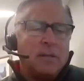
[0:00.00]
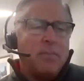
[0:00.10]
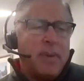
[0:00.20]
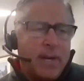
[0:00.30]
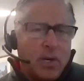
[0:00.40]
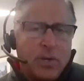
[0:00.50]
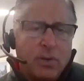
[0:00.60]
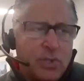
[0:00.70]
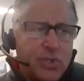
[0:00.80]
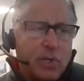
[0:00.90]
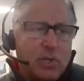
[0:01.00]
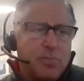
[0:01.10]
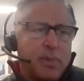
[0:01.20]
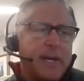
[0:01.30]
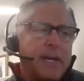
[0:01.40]
depending on your insurance
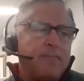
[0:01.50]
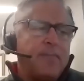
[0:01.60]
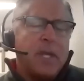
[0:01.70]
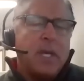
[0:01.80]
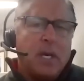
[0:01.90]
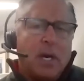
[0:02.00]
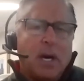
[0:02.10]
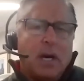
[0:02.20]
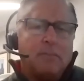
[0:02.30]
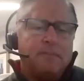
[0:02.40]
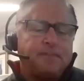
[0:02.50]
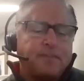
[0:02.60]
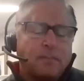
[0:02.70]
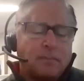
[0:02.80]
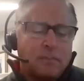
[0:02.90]
plan.
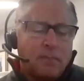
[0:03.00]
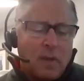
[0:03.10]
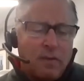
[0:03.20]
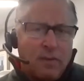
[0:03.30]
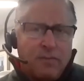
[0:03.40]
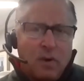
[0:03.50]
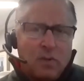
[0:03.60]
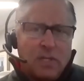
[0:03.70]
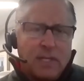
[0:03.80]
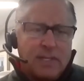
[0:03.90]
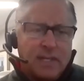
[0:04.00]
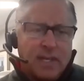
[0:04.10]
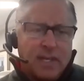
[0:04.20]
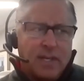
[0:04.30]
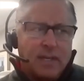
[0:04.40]
The folks
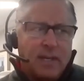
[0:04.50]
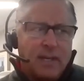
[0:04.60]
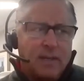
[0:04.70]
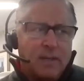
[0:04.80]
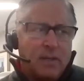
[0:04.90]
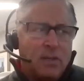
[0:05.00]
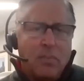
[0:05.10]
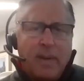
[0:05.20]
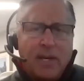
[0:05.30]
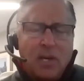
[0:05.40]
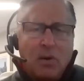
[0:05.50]
listening, and you may